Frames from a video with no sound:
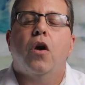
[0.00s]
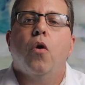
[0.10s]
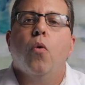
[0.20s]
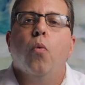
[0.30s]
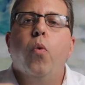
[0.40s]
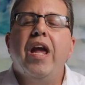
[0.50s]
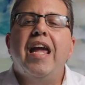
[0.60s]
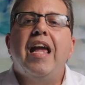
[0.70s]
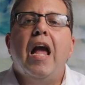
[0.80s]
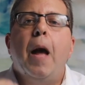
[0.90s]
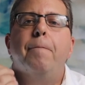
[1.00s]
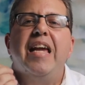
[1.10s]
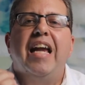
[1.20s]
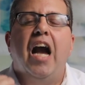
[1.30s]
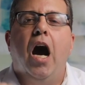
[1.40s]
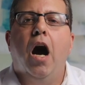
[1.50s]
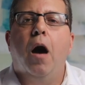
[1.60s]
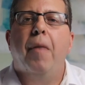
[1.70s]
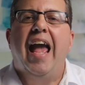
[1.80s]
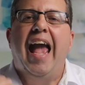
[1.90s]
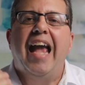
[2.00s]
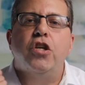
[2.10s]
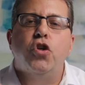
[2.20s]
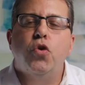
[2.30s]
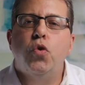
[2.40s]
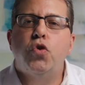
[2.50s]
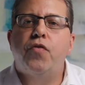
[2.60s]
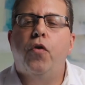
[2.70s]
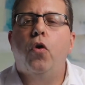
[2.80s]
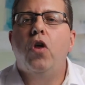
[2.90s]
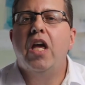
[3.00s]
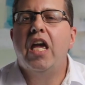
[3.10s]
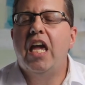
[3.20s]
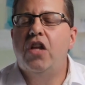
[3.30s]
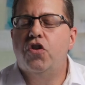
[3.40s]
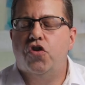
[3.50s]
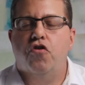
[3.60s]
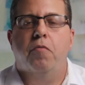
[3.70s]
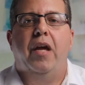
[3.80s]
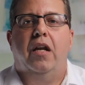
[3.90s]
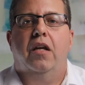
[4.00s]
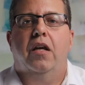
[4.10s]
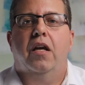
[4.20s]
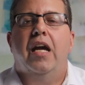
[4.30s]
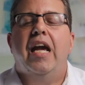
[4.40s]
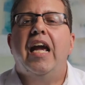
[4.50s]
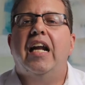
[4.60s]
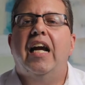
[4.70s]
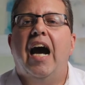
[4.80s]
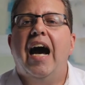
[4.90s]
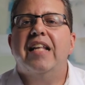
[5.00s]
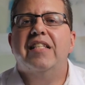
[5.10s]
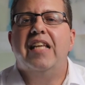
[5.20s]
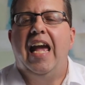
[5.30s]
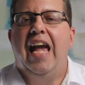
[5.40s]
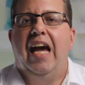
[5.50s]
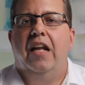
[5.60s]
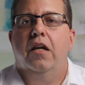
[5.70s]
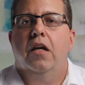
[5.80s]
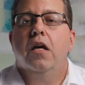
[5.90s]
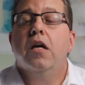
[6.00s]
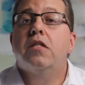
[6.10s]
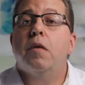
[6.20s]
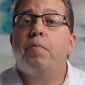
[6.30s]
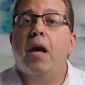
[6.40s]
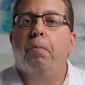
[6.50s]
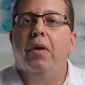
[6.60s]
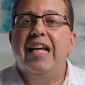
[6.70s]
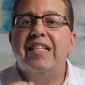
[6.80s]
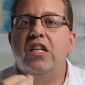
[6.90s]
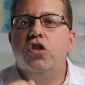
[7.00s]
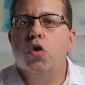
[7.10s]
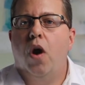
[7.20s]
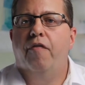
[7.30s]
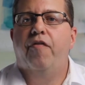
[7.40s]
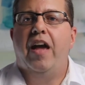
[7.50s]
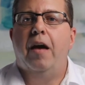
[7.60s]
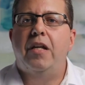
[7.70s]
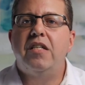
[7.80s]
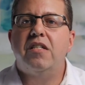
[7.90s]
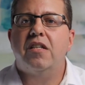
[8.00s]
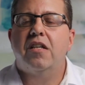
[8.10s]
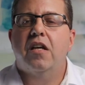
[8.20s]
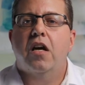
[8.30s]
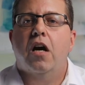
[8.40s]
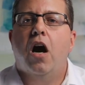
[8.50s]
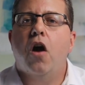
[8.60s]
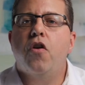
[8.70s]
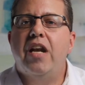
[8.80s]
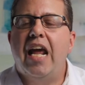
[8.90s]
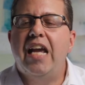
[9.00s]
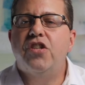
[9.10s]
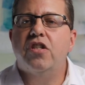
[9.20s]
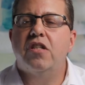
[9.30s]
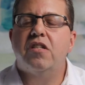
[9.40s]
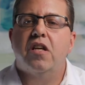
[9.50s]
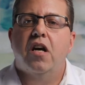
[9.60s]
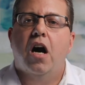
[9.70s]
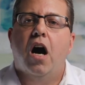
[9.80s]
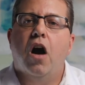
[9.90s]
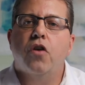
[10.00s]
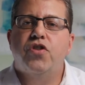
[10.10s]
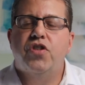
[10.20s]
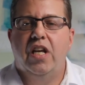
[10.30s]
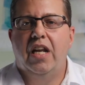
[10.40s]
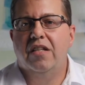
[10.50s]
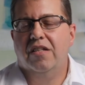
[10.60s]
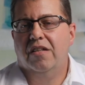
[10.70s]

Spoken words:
we become a useful instrument in God's hand to be a blessing to our families, our nations, our cities.